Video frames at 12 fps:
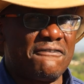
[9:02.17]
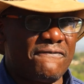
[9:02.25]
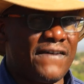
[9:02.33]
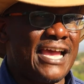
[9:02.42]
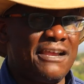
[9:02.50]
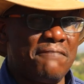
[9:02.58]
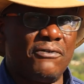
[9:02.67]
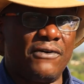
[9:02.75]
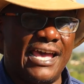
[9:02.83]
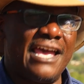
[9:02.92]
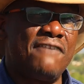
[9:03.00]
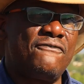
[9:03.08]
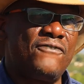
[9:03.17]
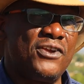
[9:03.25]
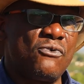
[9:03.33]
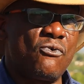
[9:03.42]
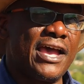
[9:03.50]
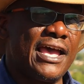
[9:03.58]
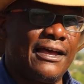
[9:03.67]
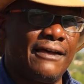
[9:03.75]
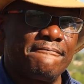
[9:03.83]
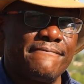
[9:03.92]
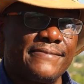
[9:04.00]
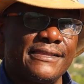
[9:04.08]
available everywhere.
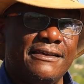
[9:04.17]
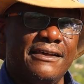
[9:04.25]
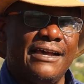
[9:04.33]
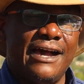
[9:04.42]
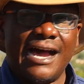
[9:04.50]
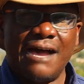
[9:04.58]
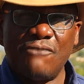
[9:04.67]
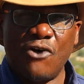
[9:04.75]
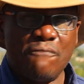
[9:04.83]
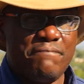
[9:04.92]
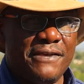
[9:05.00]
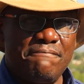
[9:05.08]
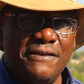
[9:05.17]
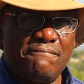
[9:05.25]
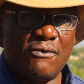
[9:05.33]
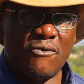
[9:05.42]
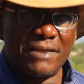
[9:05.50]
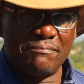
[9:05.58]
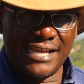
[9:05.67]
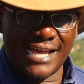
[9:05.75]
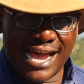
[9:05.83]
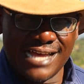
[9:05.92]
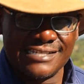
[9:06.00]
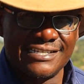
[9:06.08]
I'm hoping people won't be
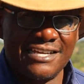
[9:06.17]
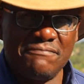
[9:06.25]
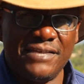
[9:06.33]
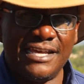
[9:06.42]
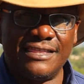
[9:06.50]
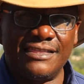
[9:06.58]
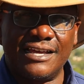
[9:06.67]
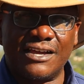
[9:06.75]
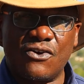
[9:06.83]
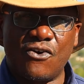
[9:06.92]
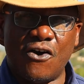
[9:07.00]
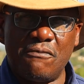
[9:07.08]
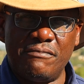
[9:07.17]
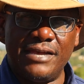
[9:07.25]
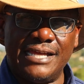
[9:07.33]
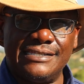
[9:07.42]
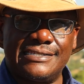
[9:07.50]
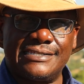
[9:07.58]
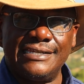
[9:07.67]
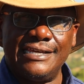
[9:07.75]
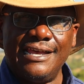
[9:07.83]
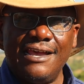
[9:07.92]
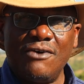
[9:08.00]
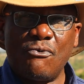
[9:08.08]
asking me in the comments,
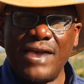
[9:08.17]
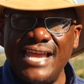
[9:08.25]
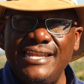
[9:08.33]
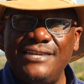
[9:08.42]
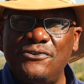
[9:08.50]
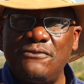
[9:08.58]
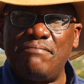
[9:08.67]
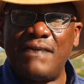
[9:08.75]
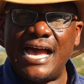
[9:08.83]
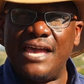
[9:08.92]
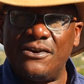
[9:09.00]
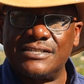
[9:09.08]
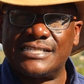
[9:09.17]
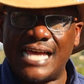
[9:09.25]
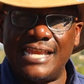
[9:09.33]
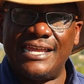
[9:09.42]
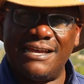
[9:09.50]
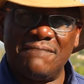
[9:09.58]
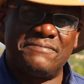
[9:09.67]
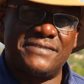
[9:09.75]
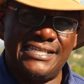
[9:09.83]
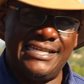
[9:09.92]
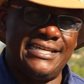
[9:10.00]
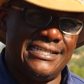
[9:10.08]
where did you buy your Sunn Hemp
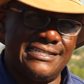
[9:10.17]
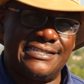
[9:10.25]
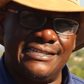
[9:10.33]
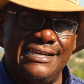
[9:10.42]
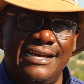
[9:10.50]
seeds?